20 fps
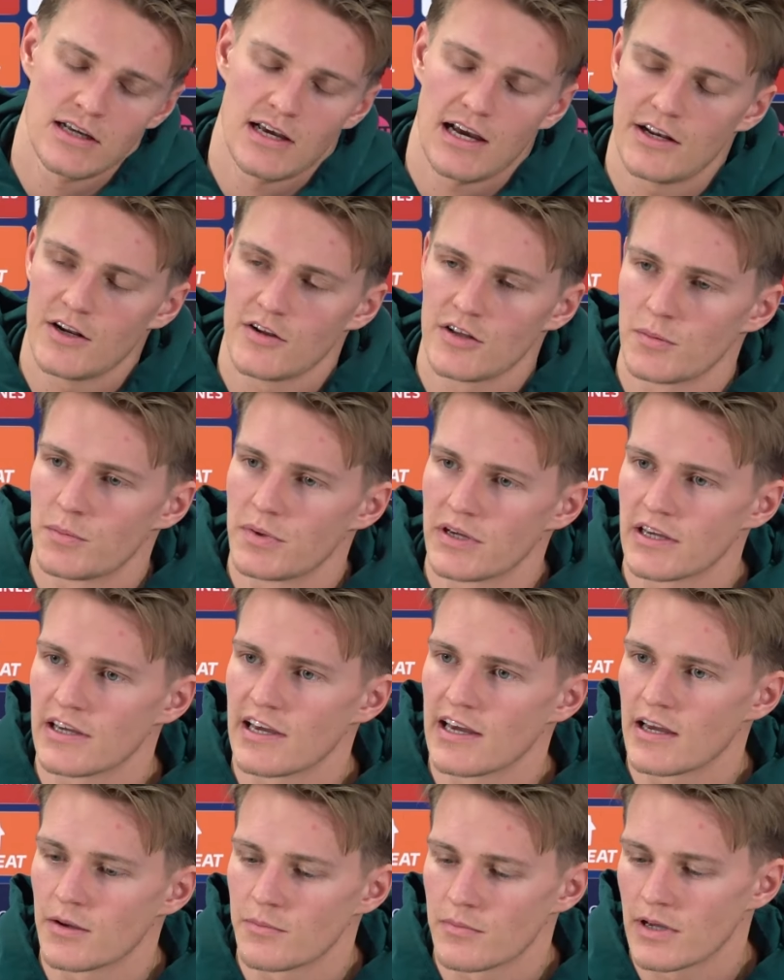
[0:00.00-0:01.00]
another big
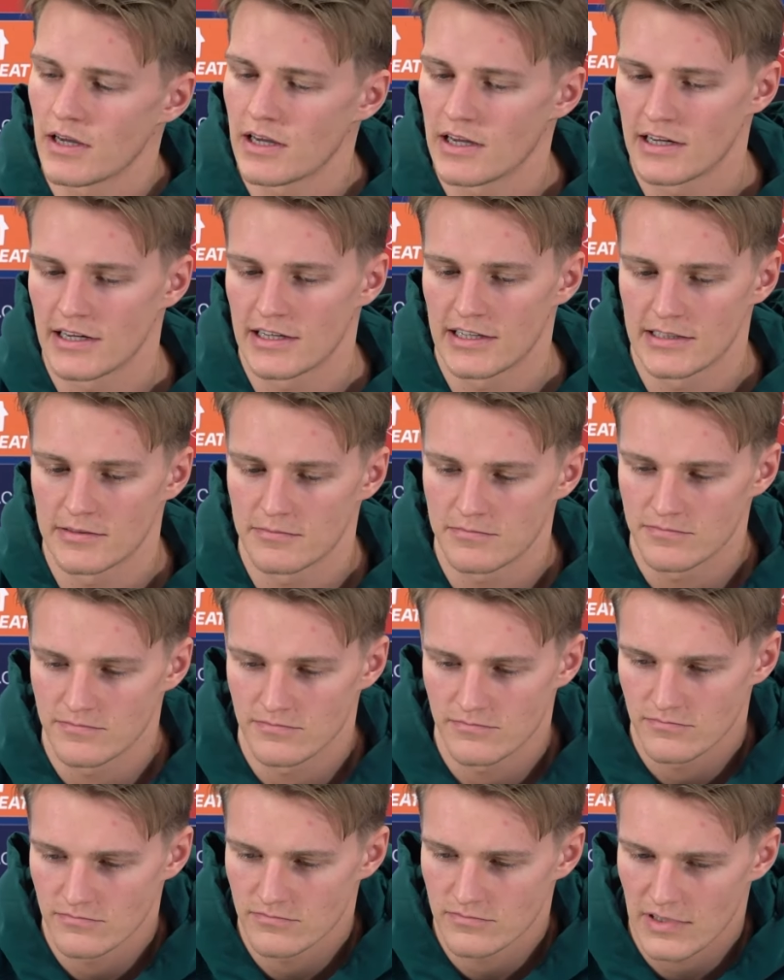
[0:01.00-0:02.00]
game um,
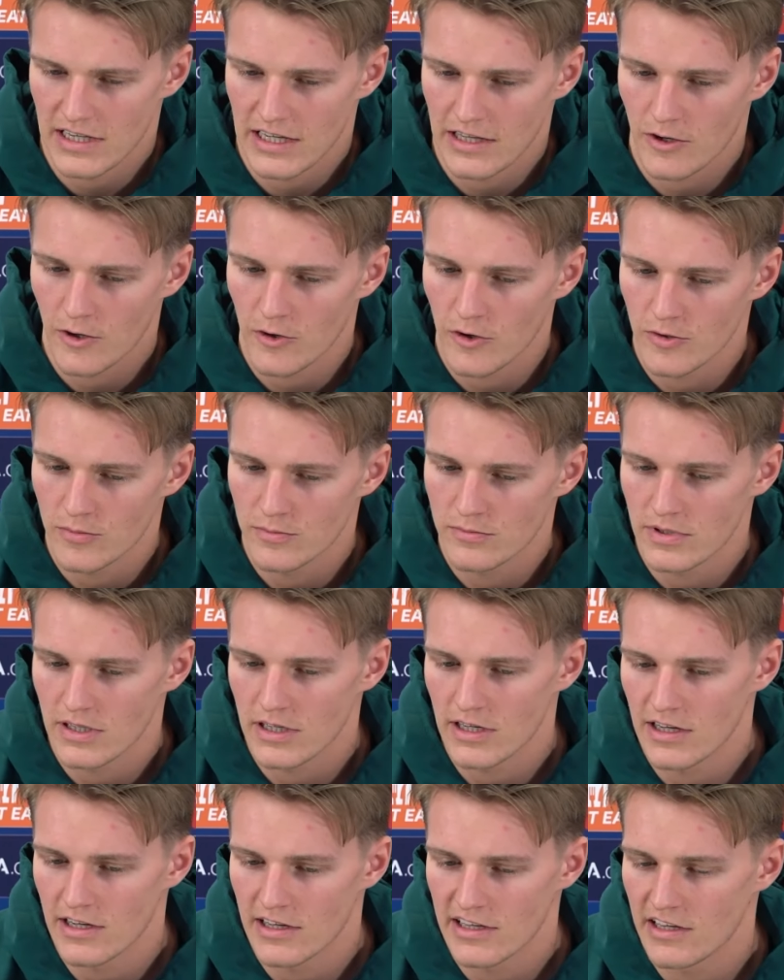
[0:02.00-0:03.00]
at home
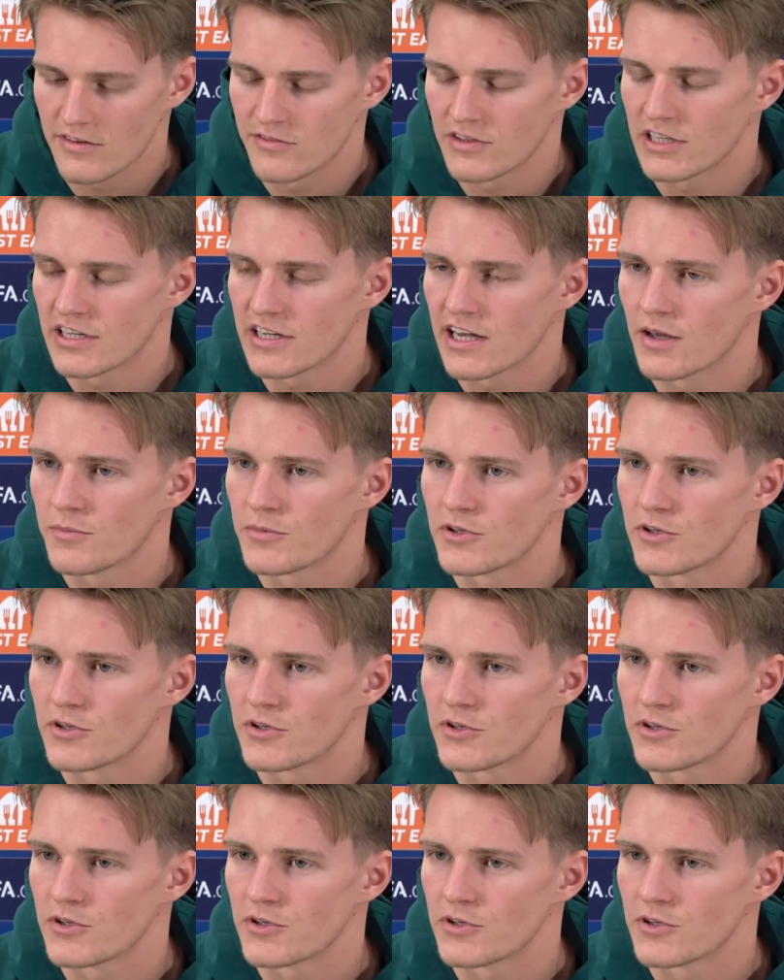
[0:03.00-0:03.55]
uh, evening game.